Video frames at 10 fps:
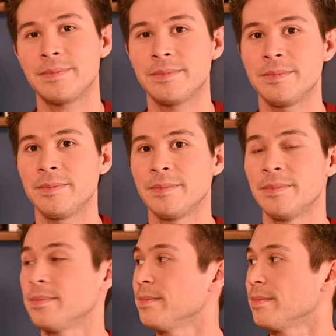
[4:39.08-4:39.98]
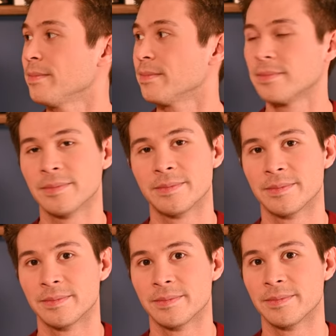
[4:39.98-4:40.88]

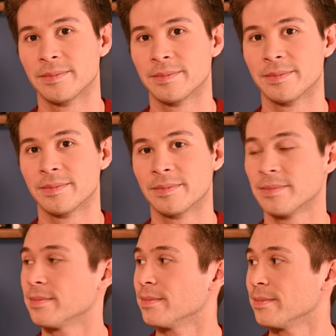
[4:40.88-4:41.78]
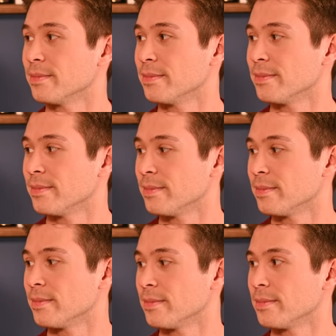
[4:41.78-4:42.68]

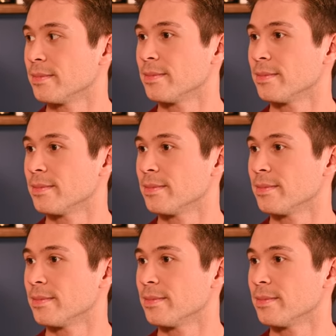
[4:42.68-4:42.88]
(not speaking)